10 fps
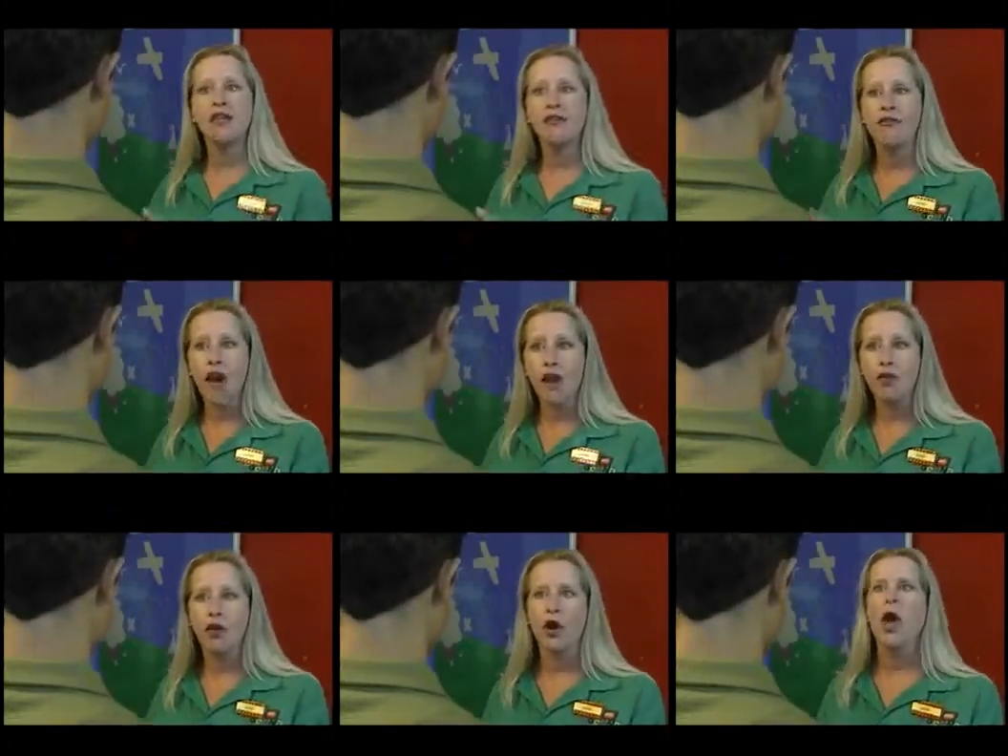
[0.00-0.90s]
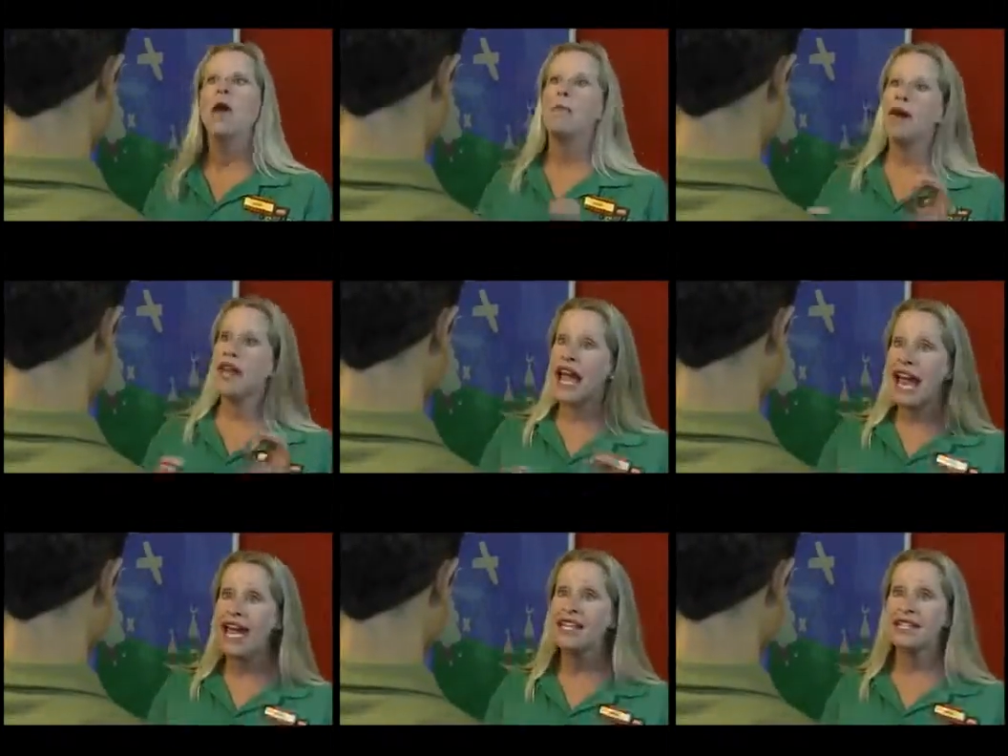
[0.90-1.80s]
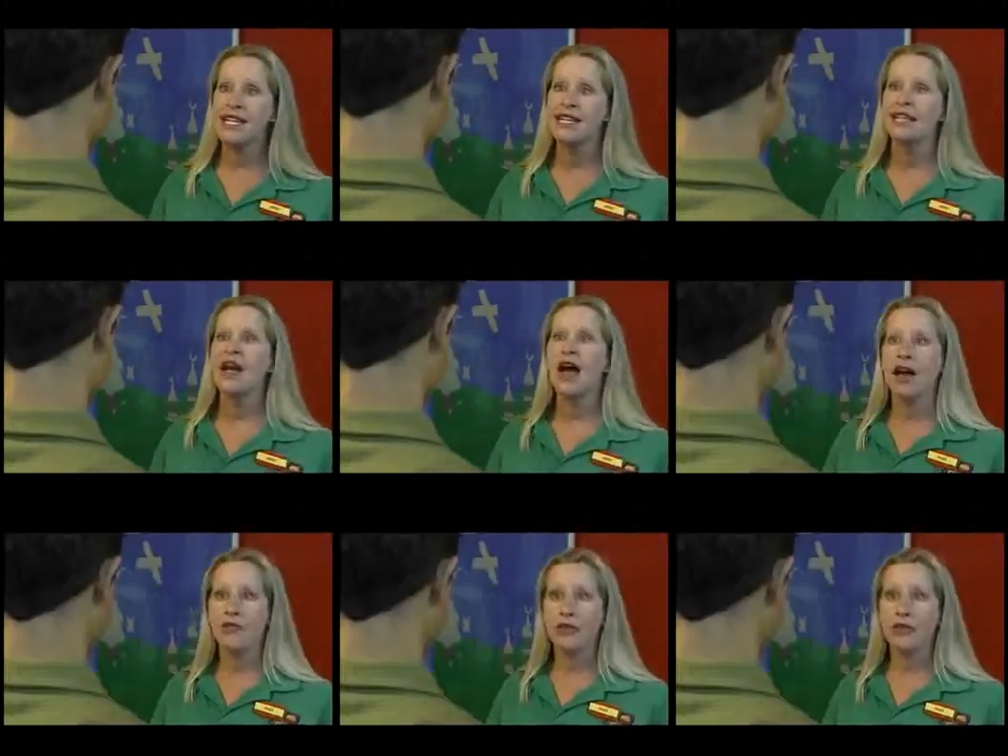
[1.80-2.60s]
the follower by the 8 teeth